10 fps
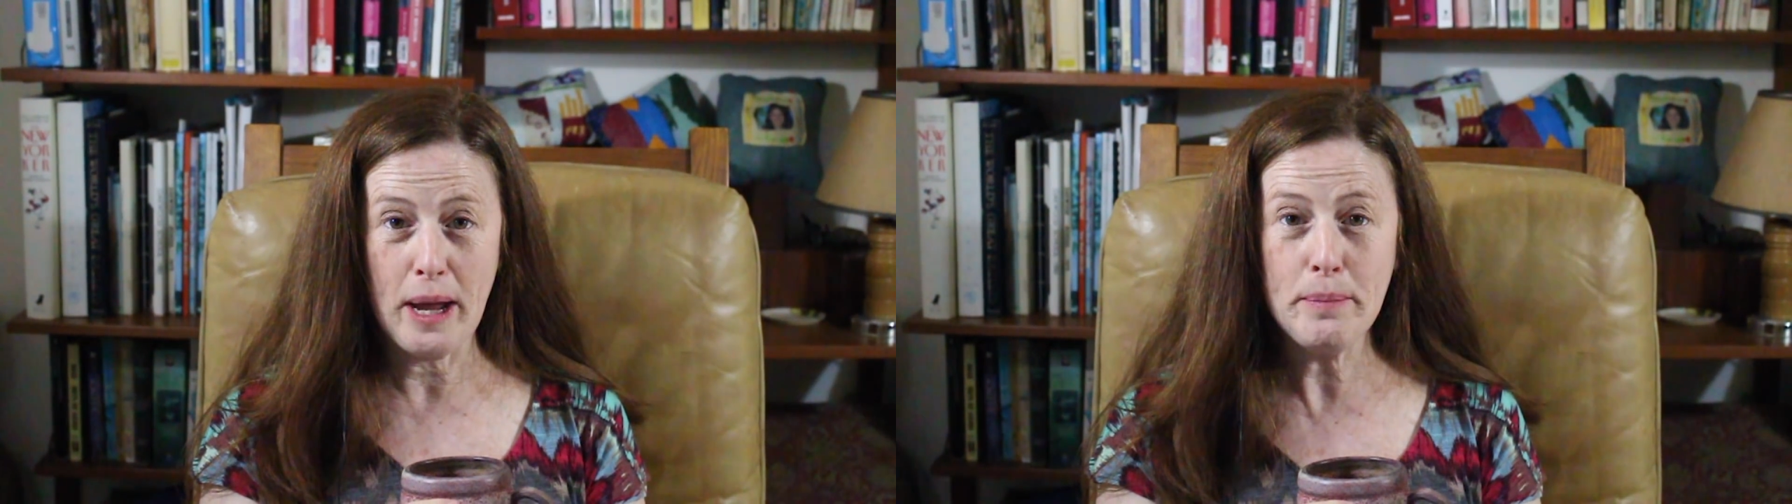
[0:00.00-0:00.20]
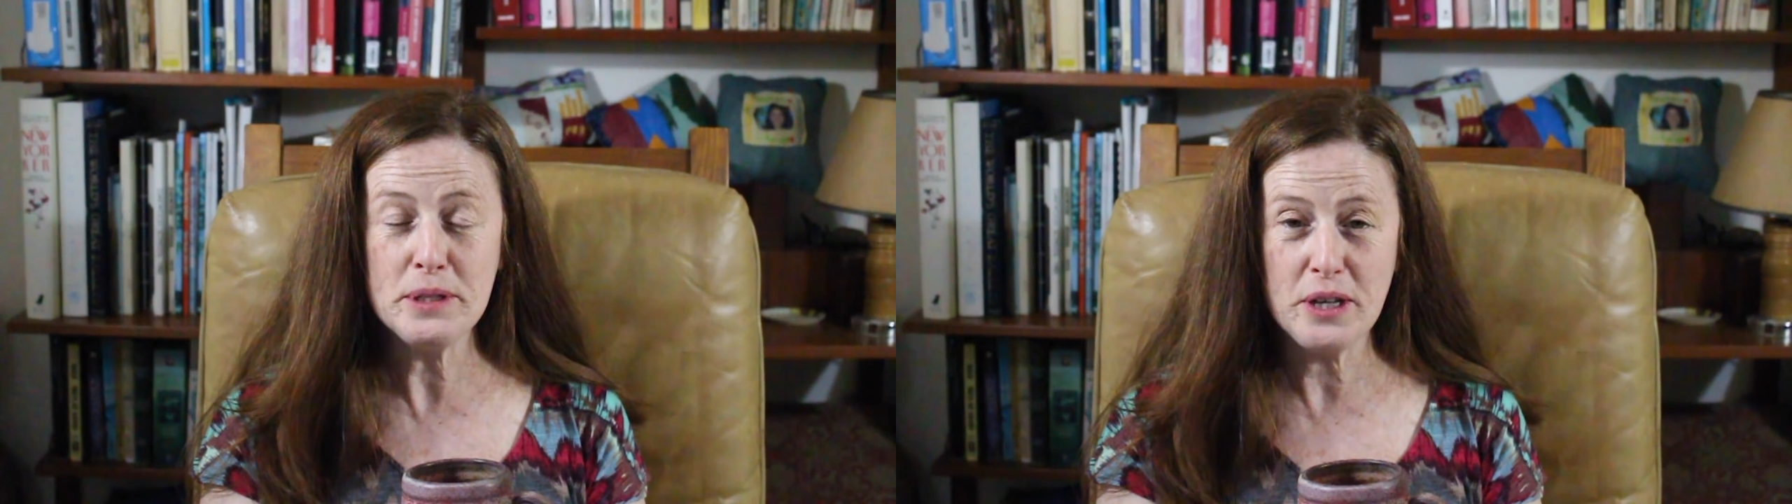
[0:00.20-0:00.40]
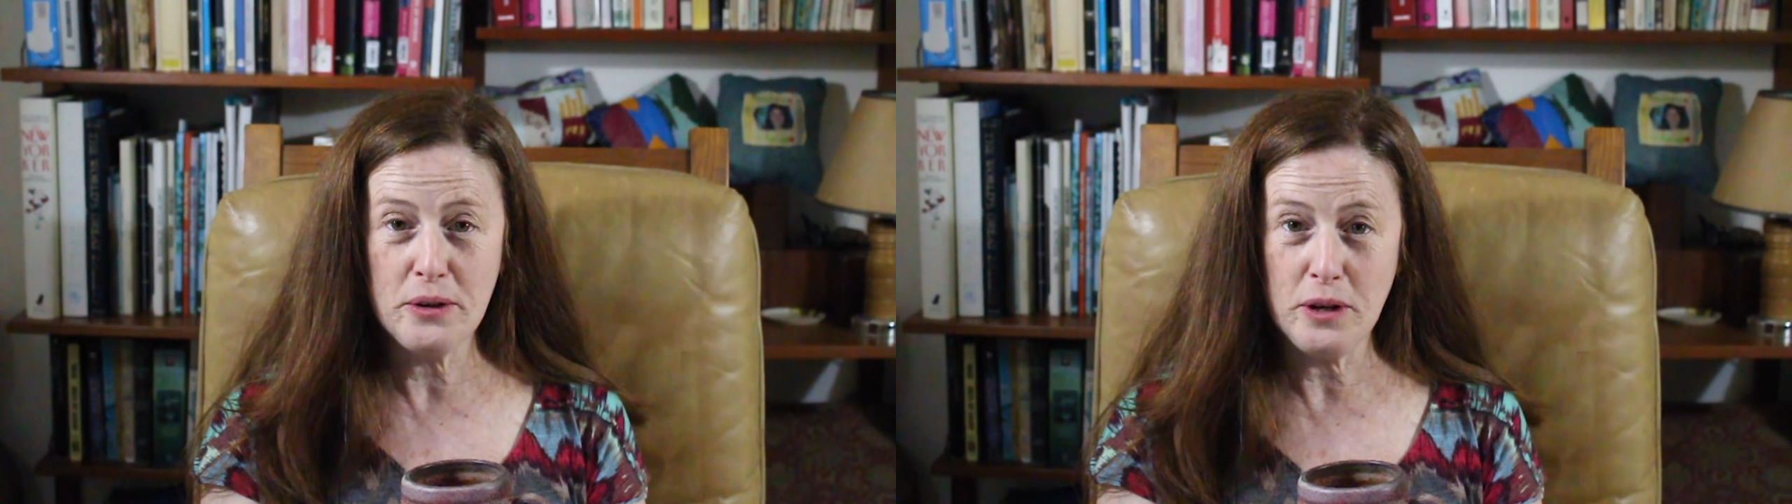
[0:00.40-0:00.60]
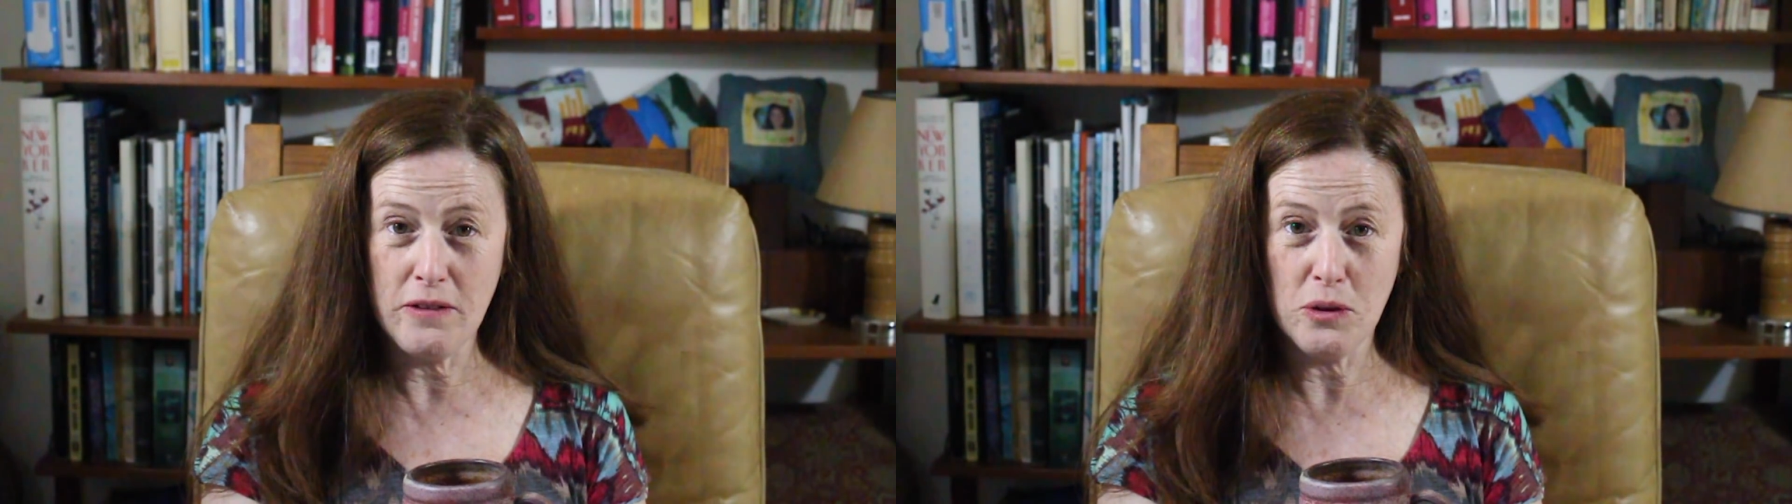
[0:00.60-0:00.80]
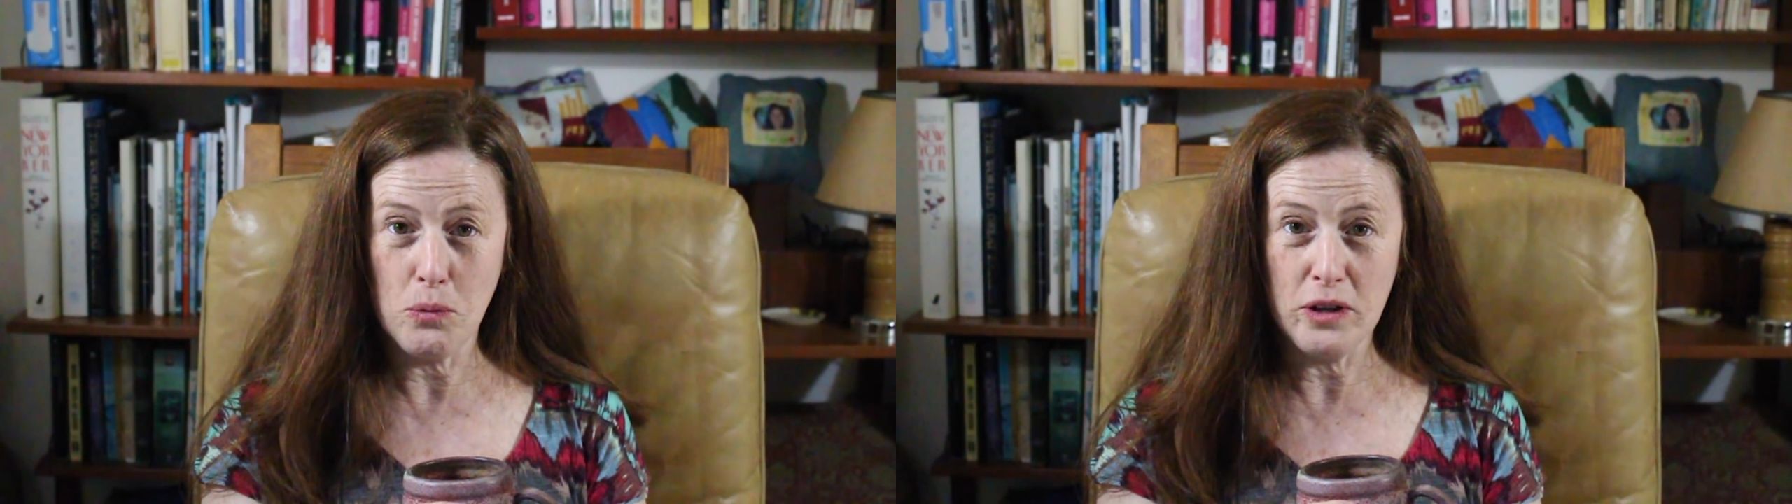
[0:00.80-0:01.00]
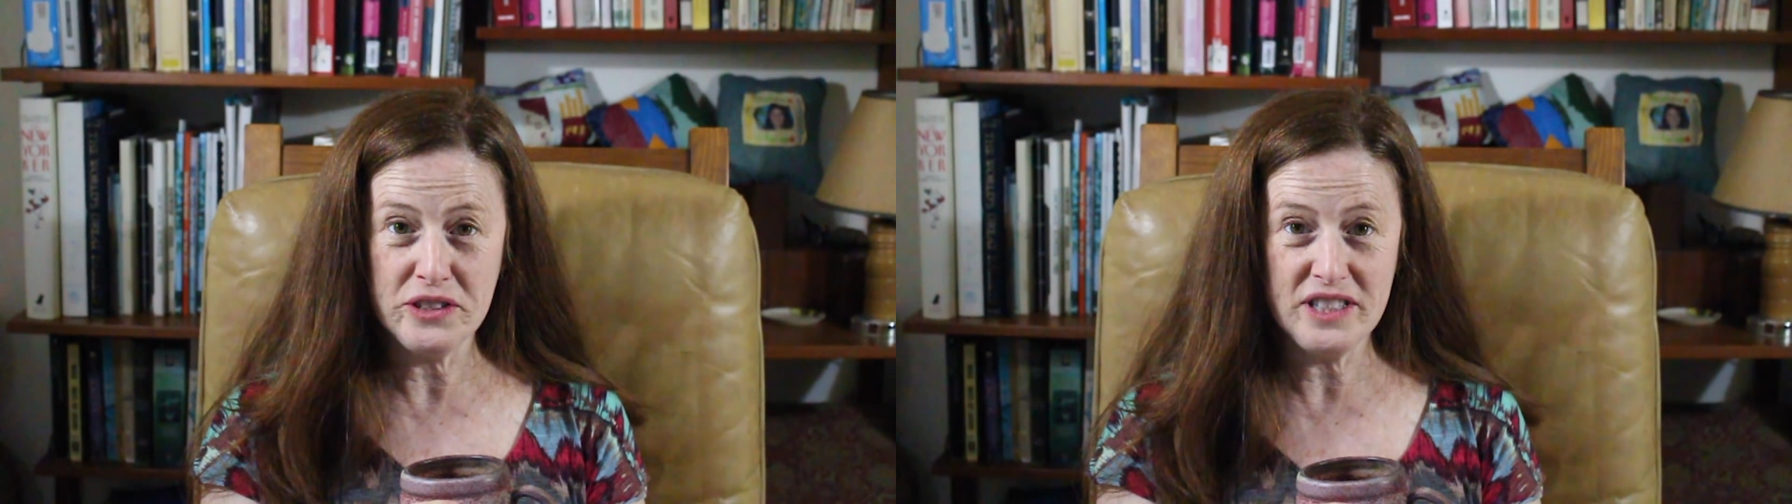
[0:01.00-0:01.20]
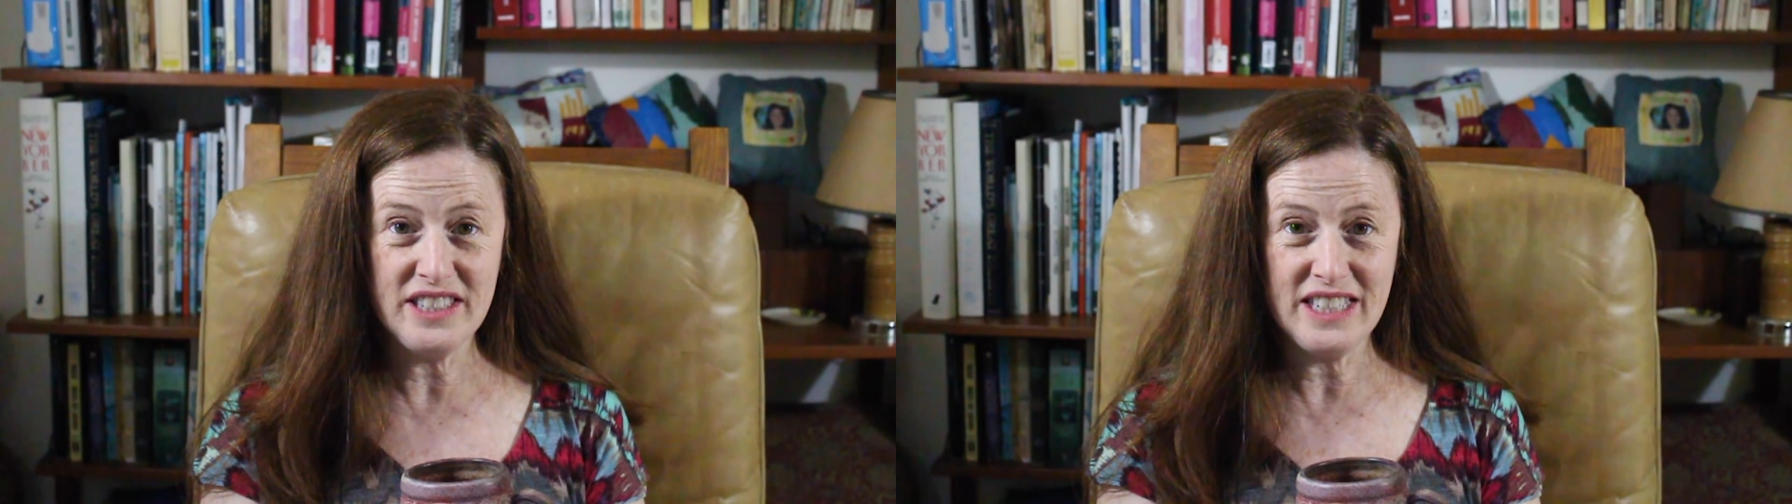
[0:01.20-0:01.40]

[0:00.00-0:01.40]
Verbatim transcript: episode of the Waltons